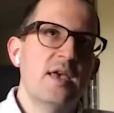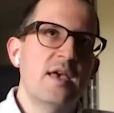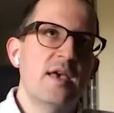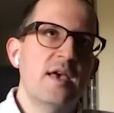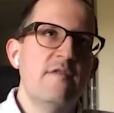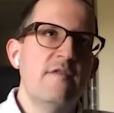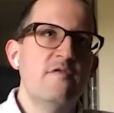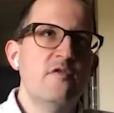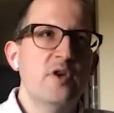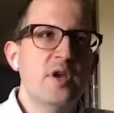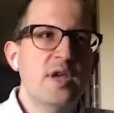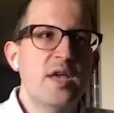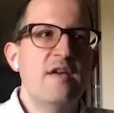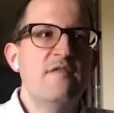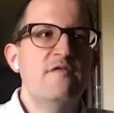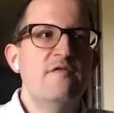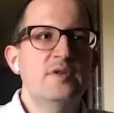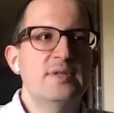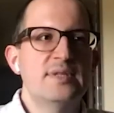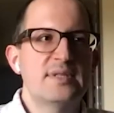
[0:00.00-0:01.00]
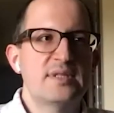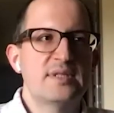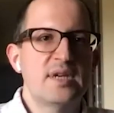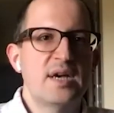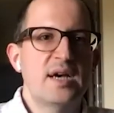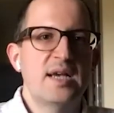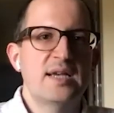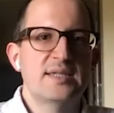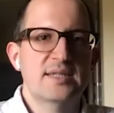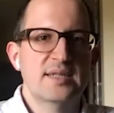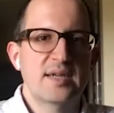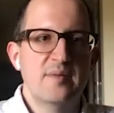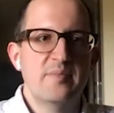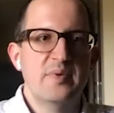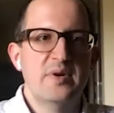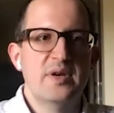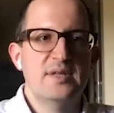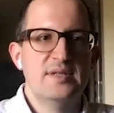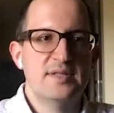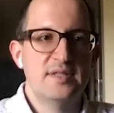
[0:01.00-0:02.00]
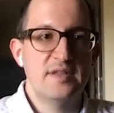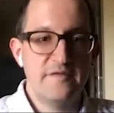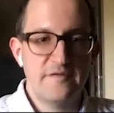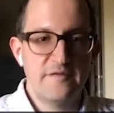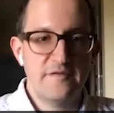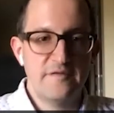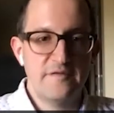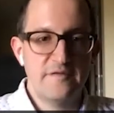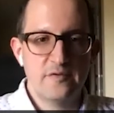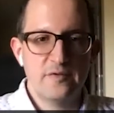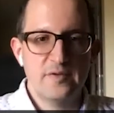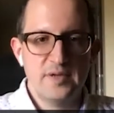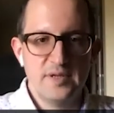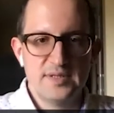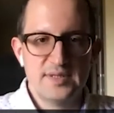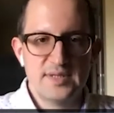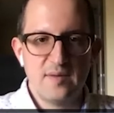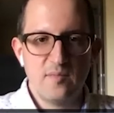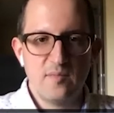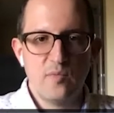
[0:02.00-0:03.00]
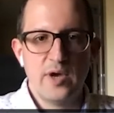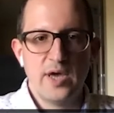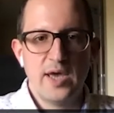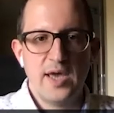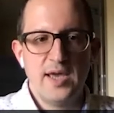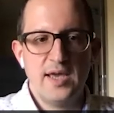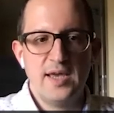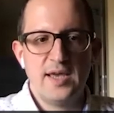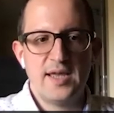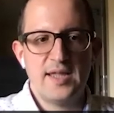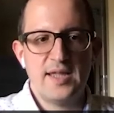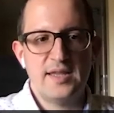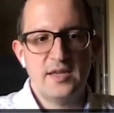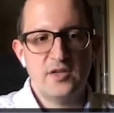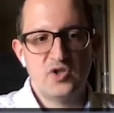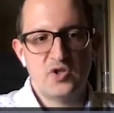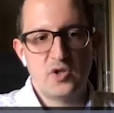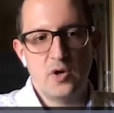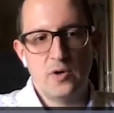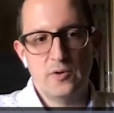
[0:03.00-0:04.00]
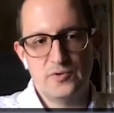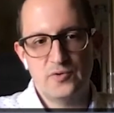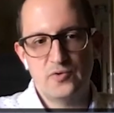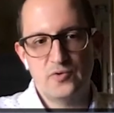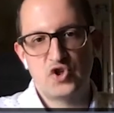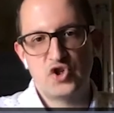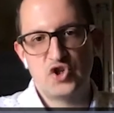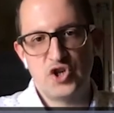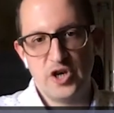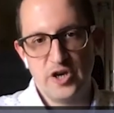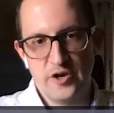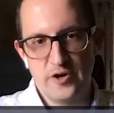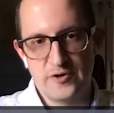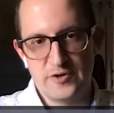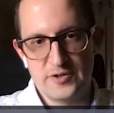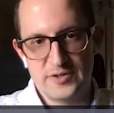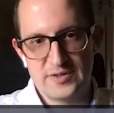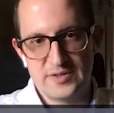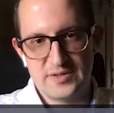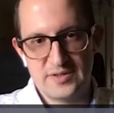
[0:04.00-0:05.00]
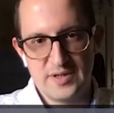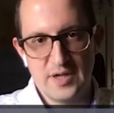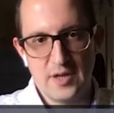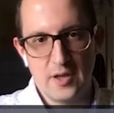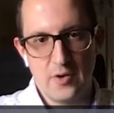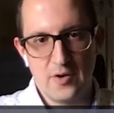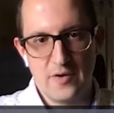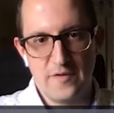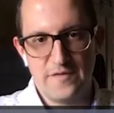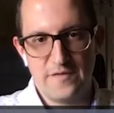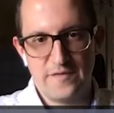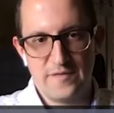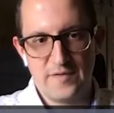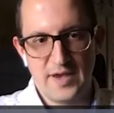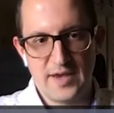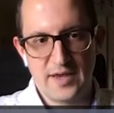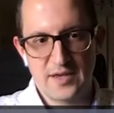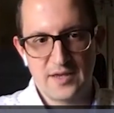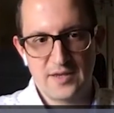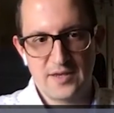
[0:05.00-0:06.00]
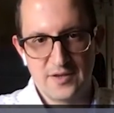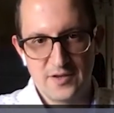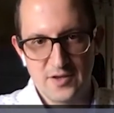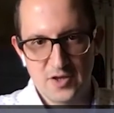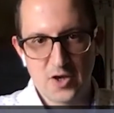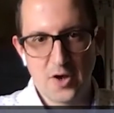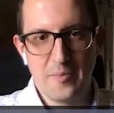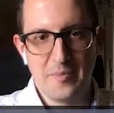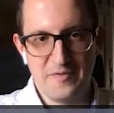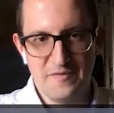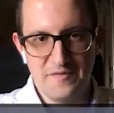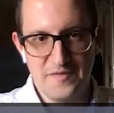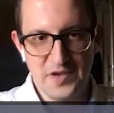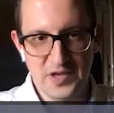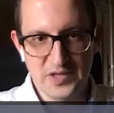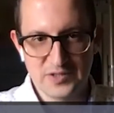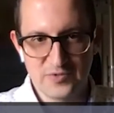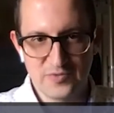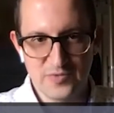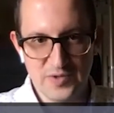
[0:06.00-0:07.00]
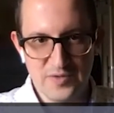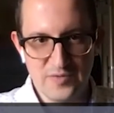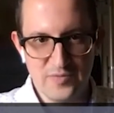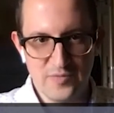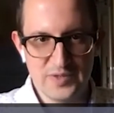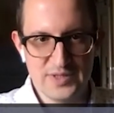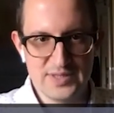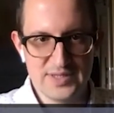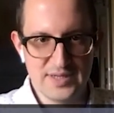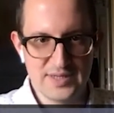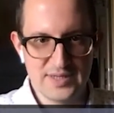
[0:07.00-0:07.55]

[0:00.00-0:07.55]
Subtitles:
every SaaS company is different in some way, and it also shares a lot of like common things with SaaS